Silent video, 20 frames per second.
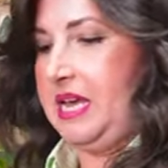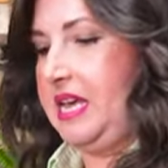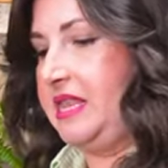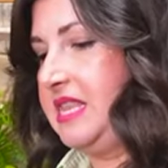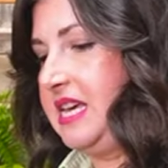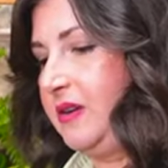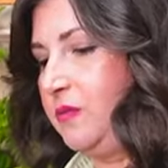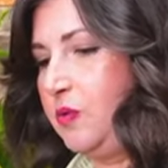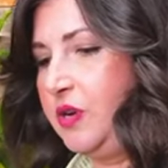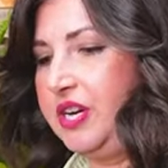And
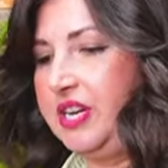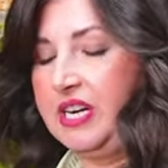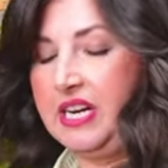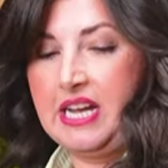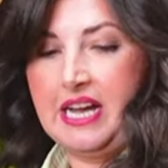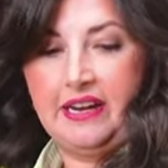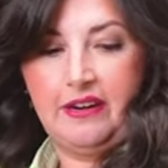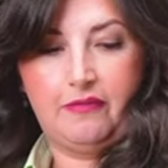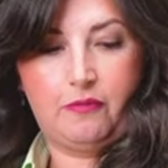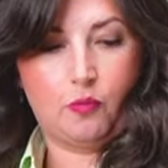then we're going to
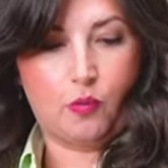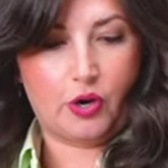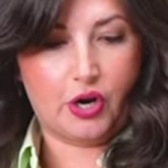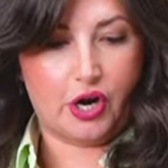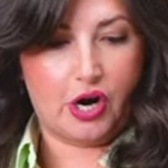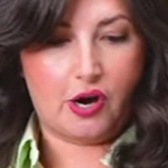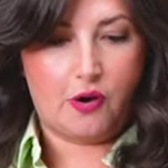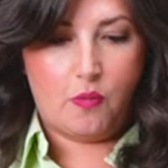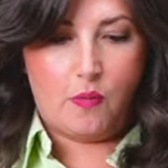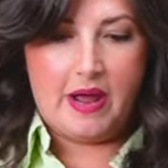kind of
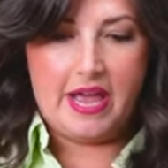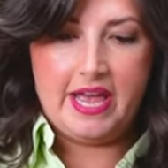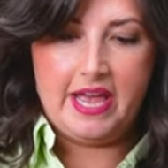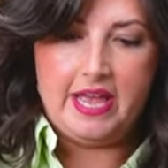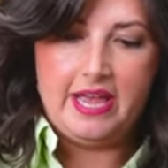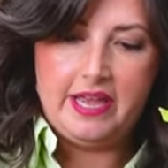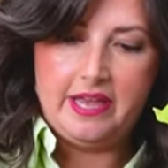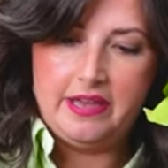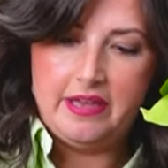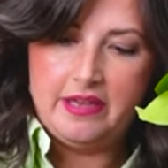work our
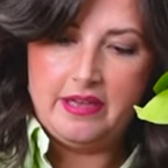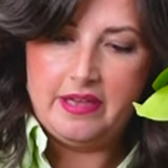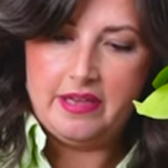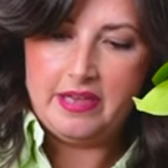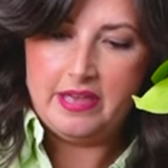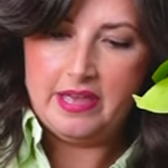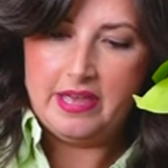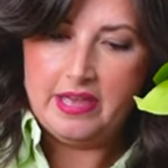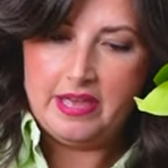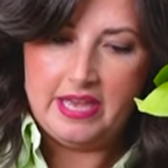way
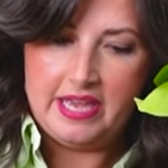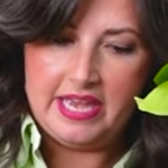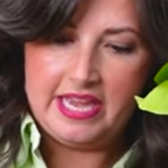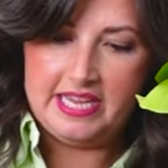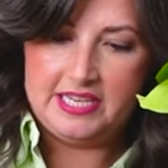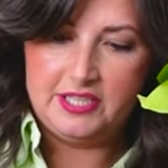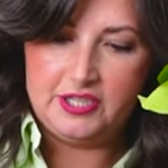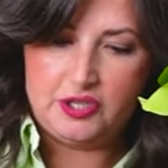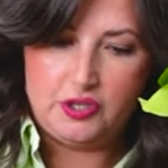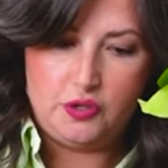
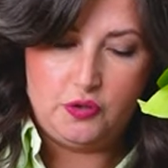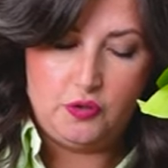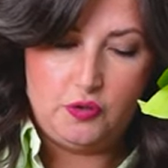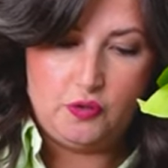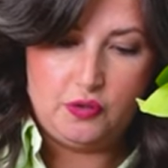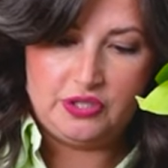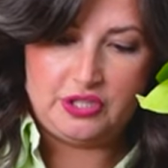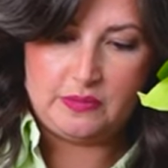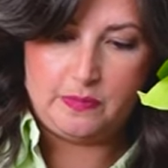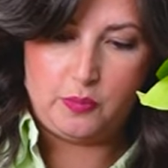
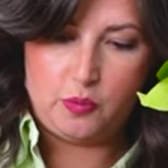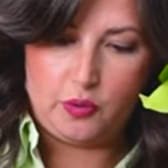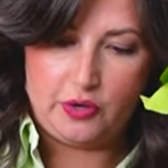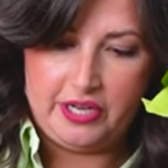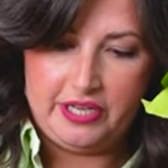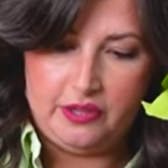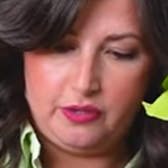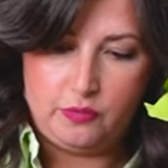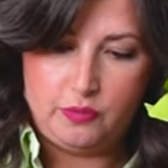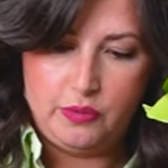into
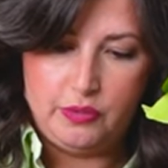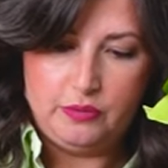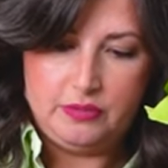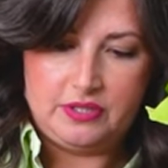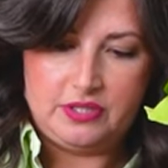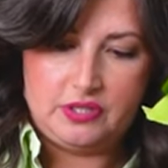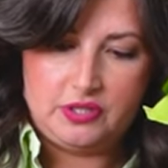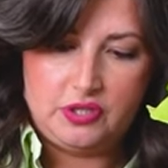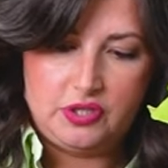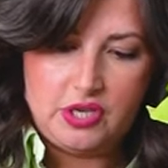supporting the
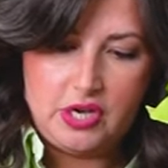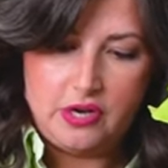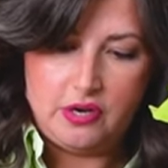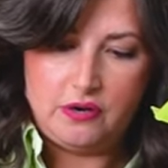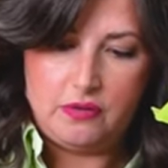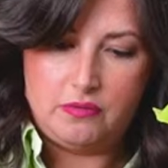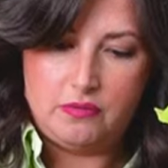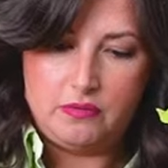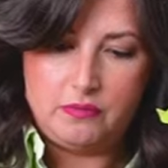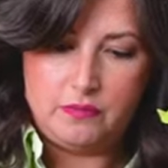roots.
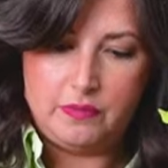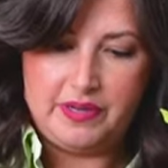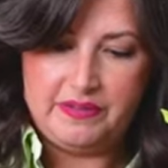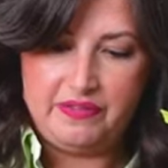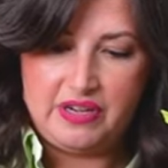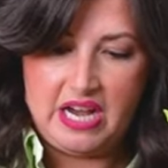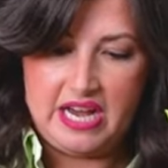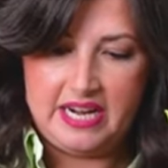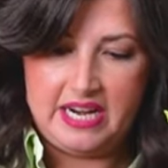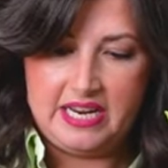So
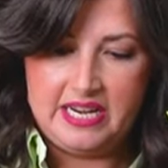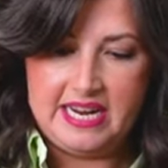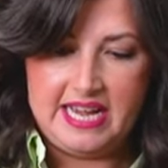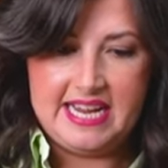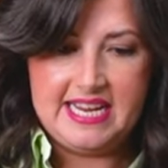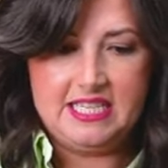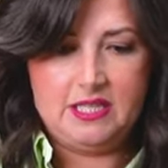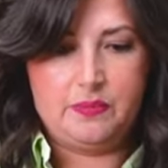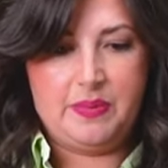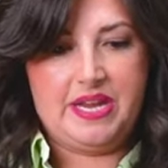we've got a
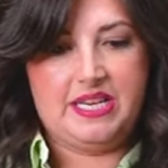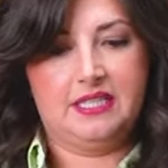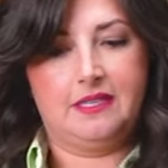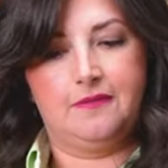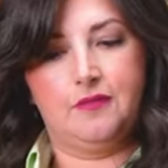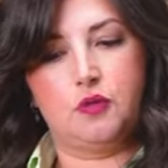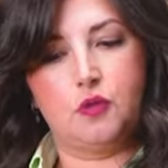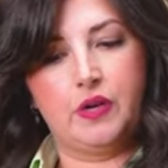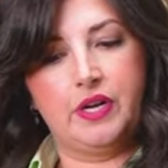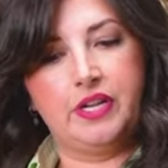nice base
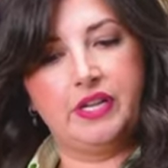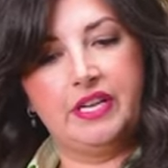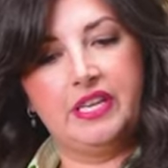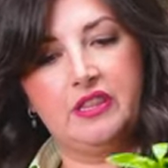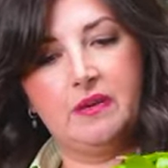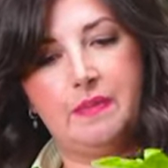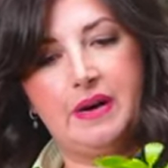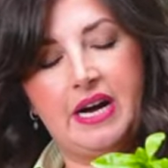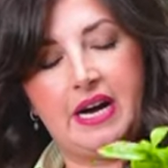of soil in the